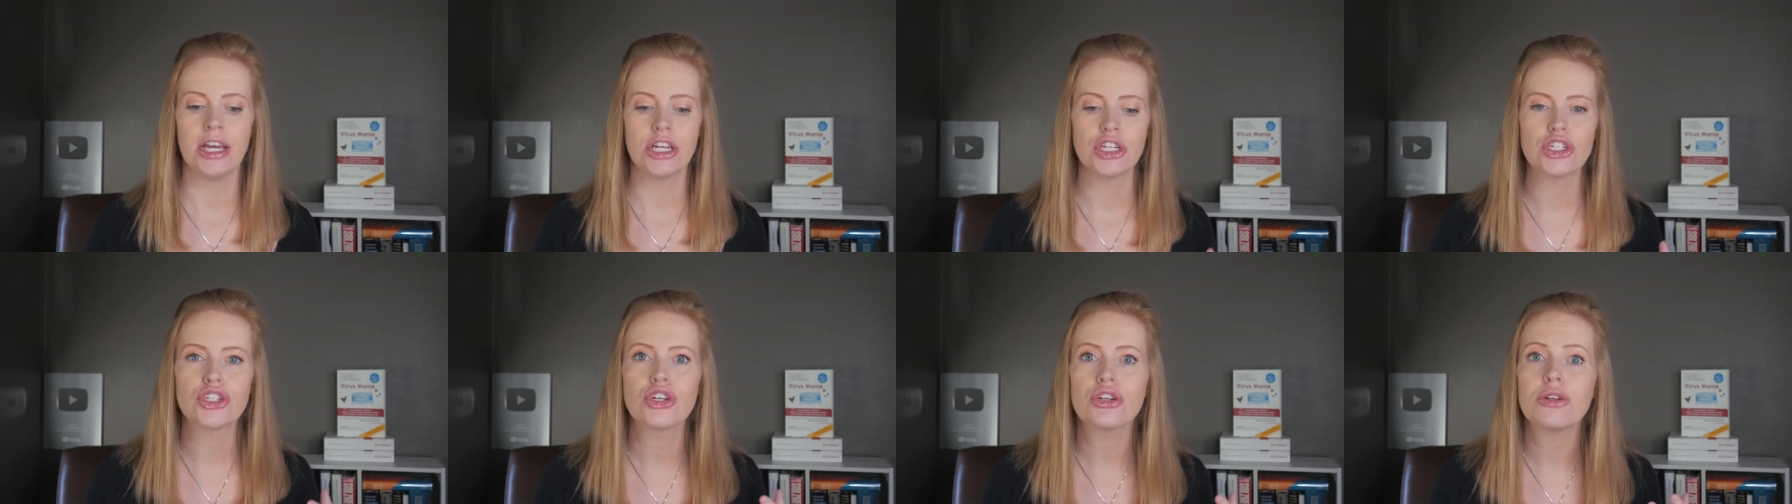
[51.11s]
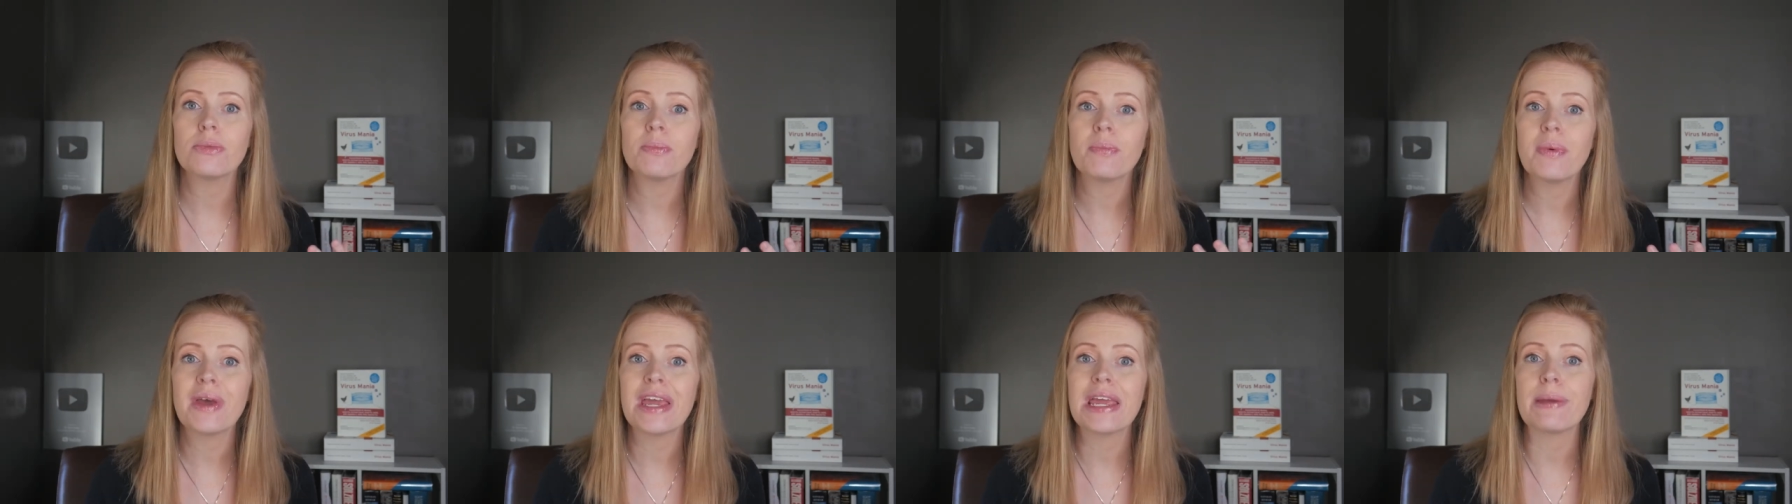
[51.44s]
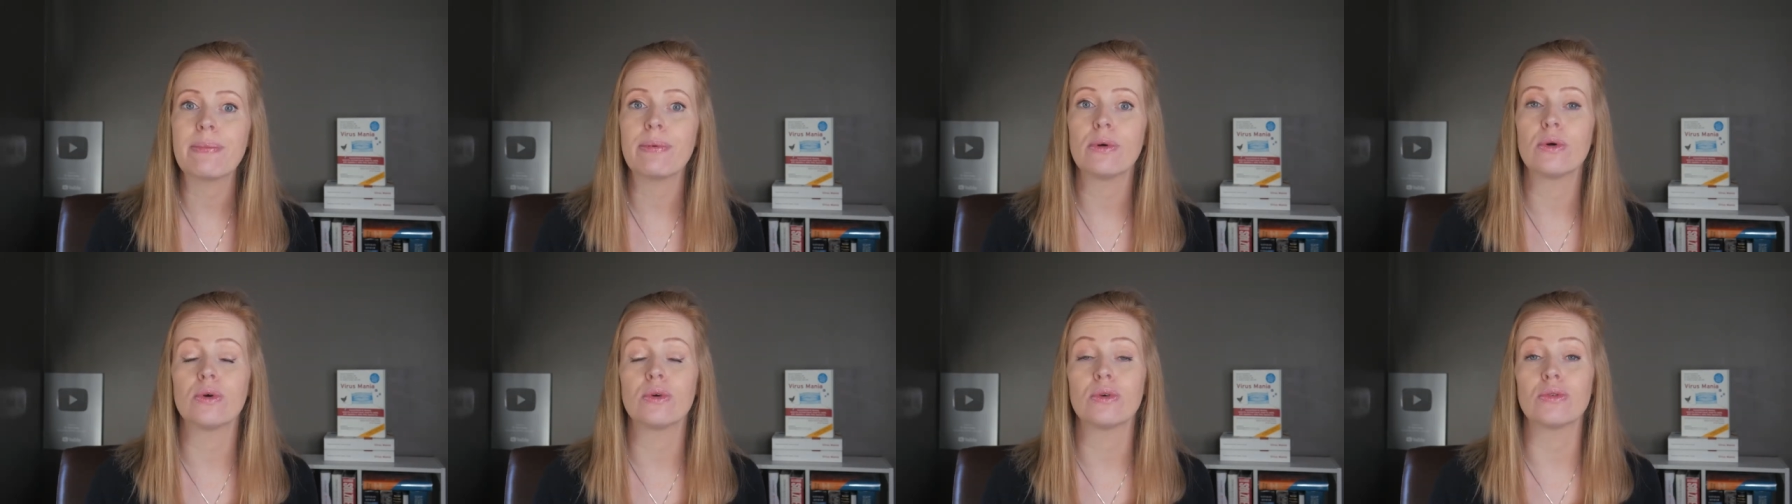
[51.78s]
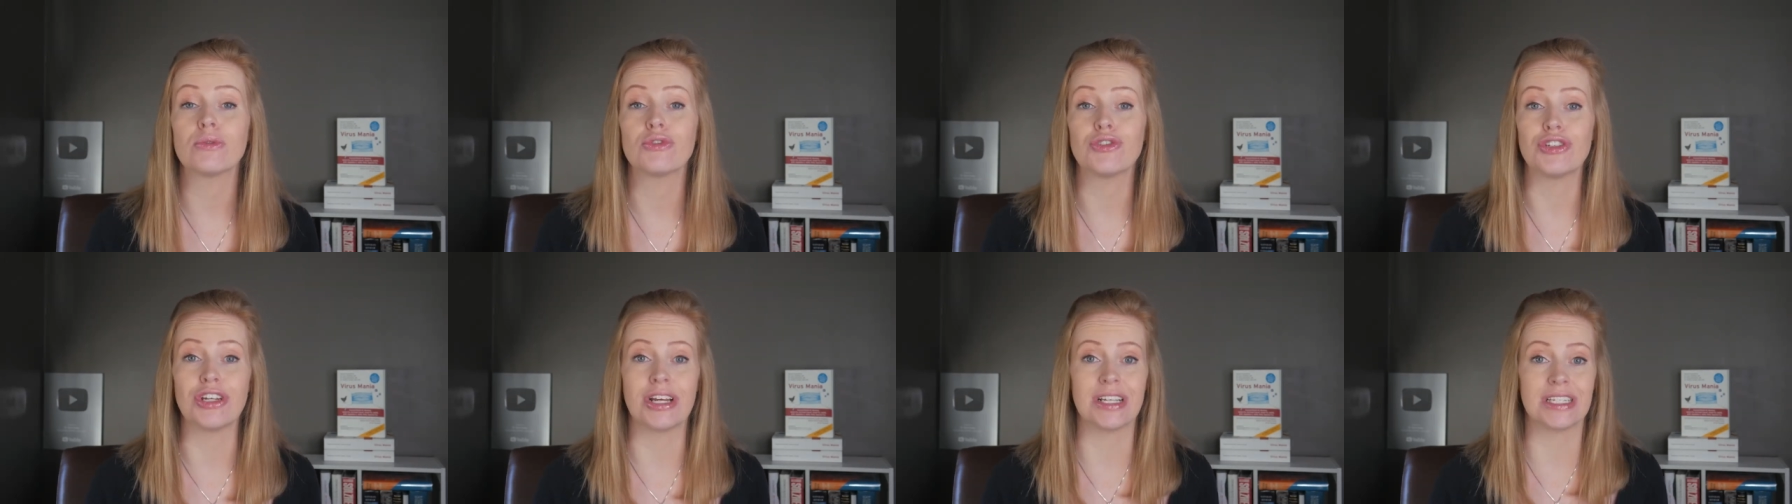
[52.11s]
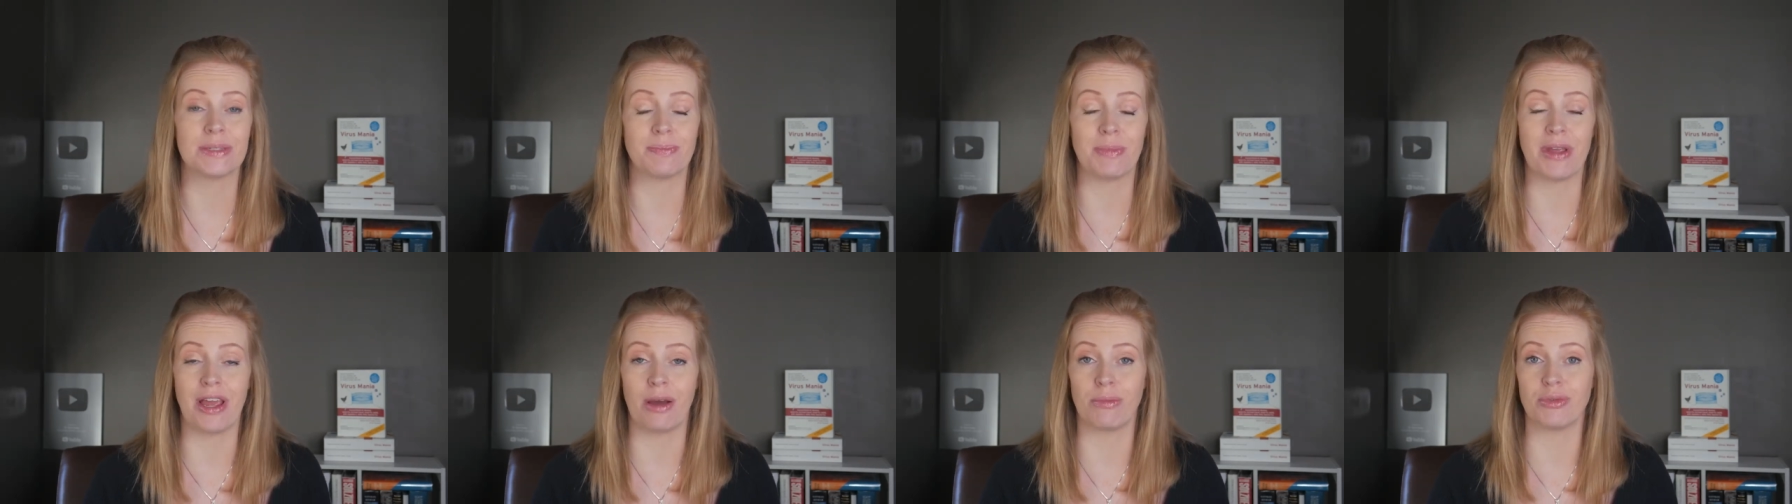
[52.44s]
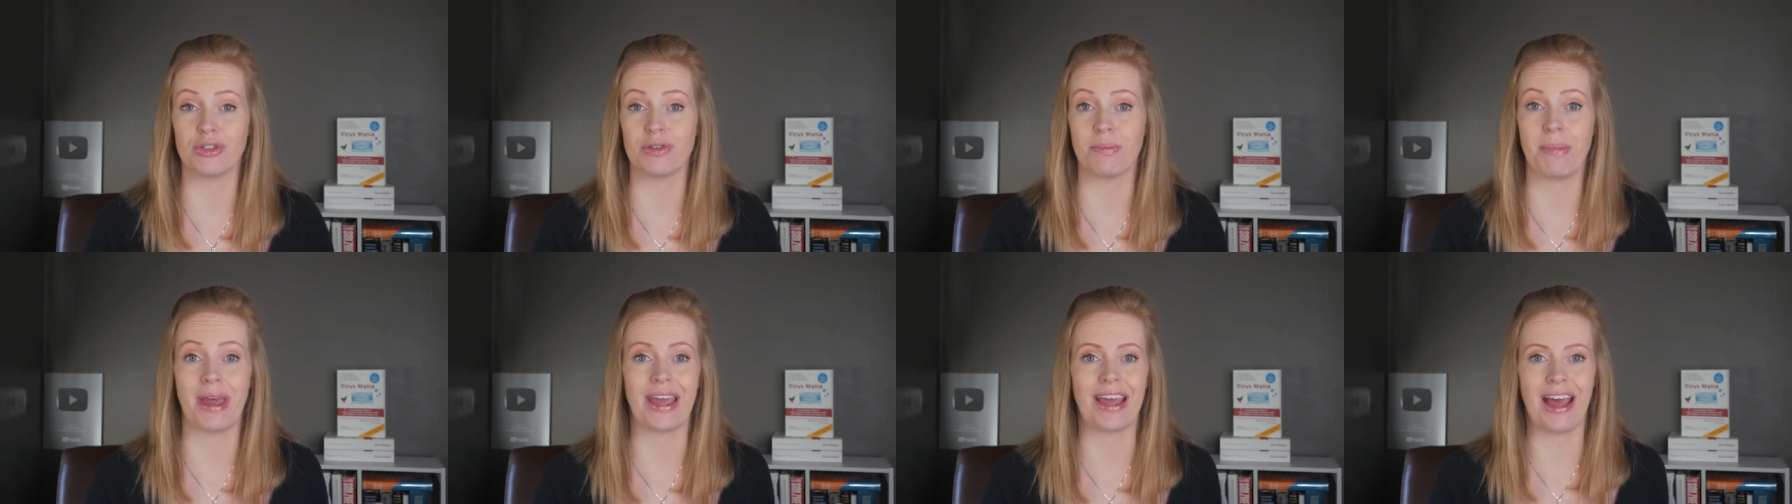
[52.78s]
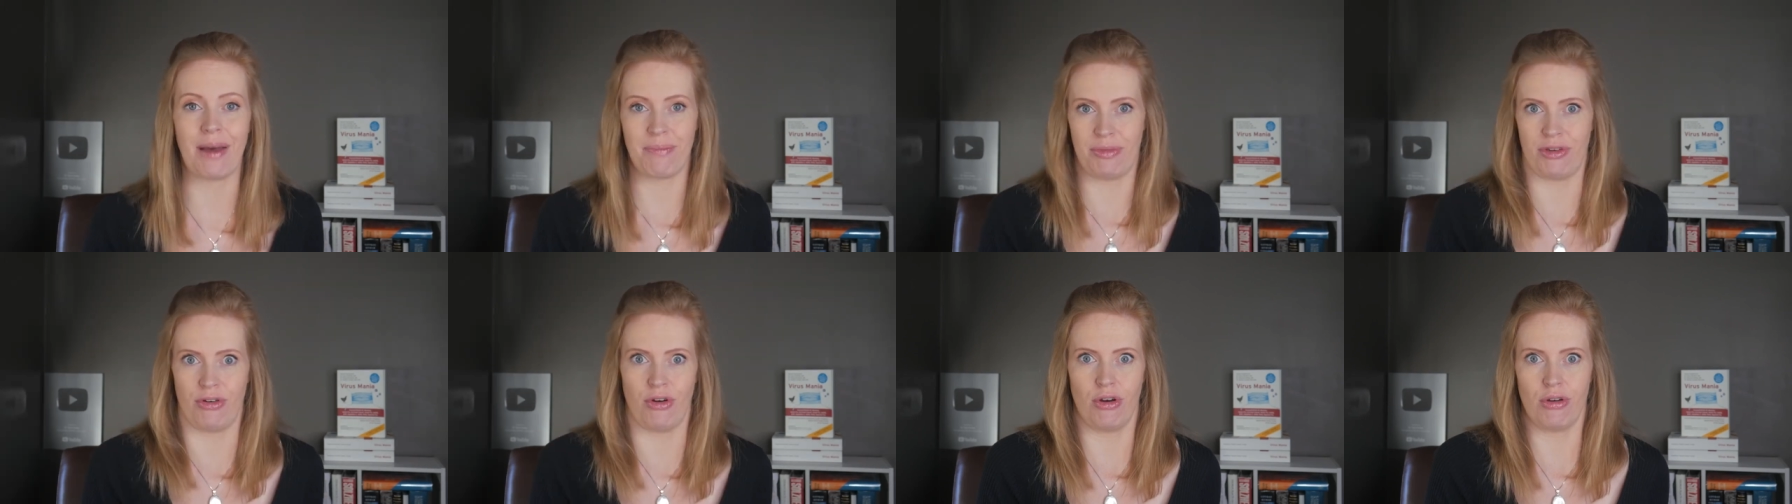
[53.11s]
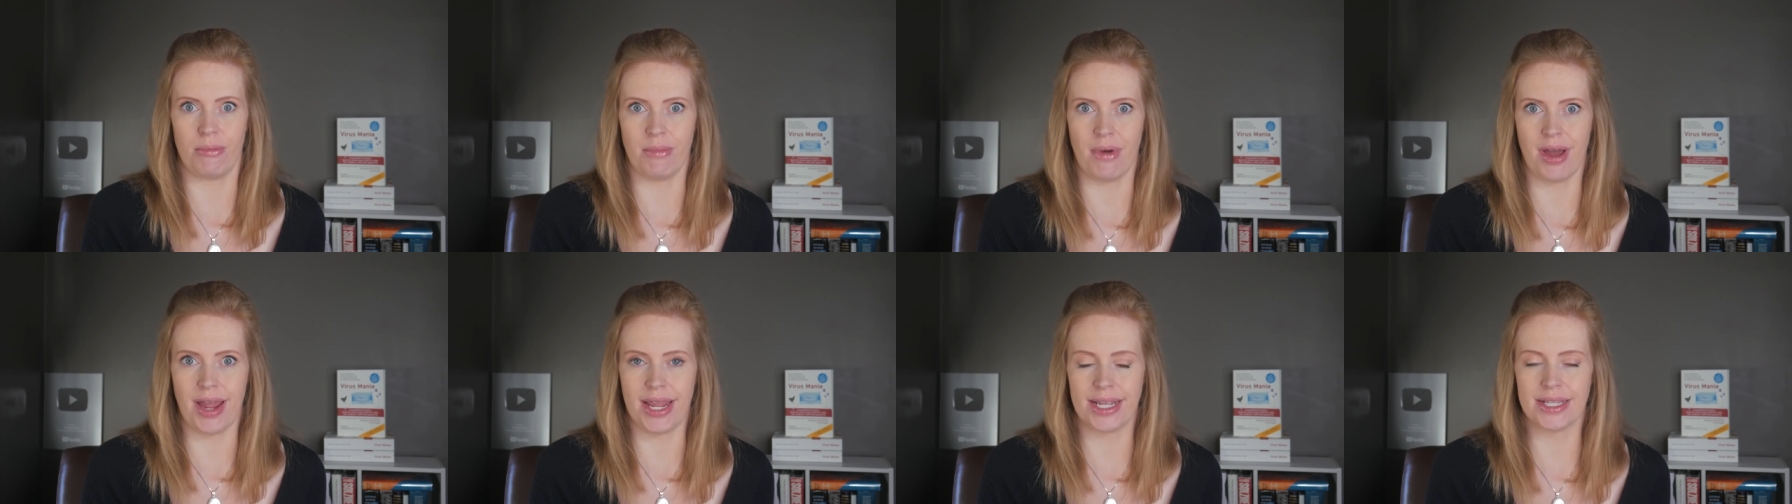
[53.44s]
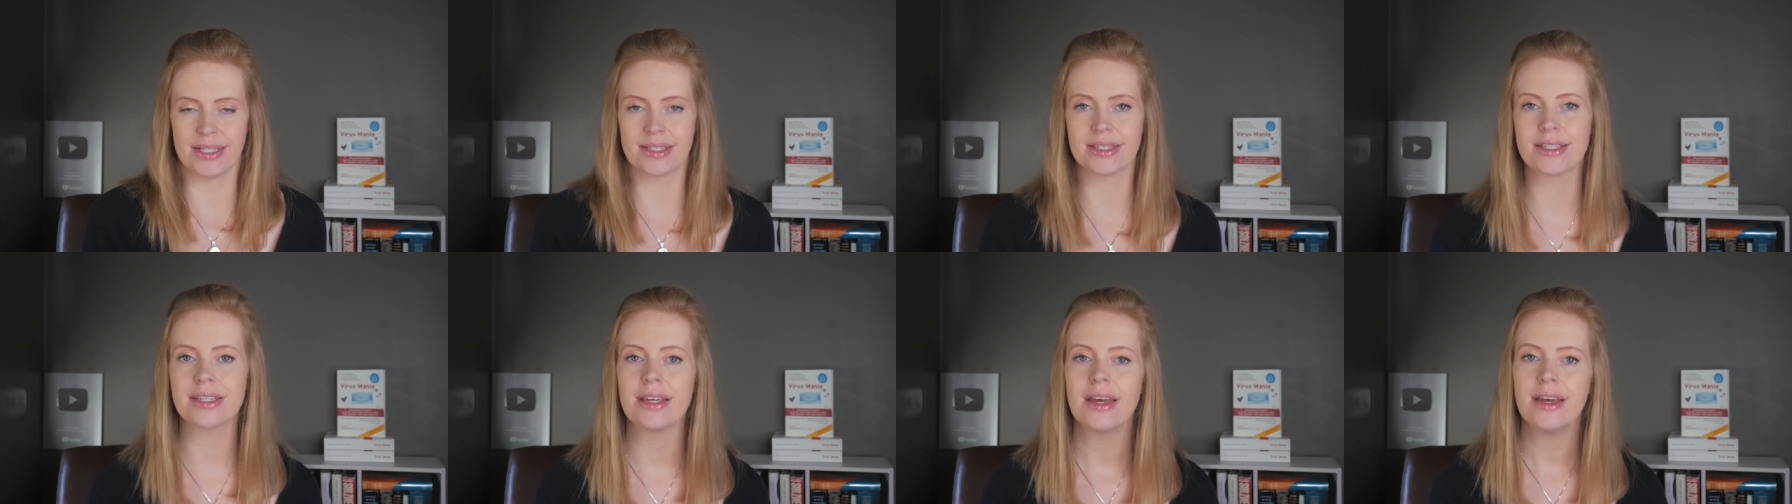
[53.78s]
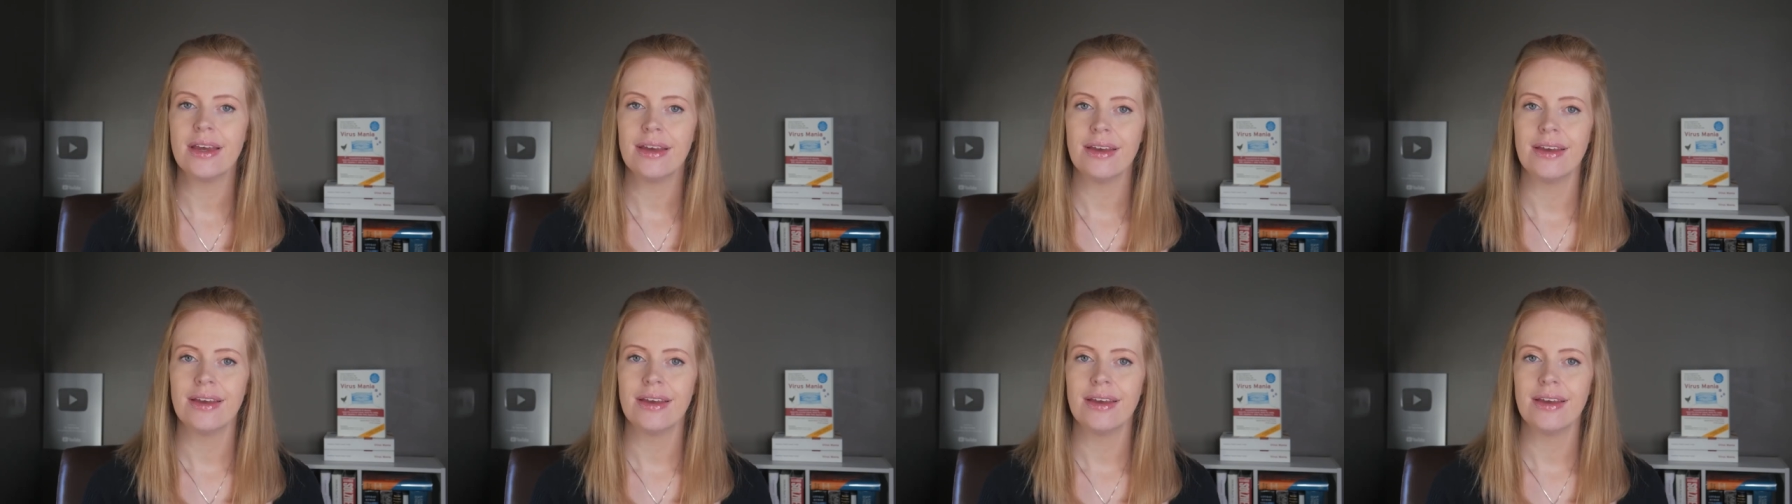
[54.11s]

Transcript: Shouldn't people just be able to make up their own minds?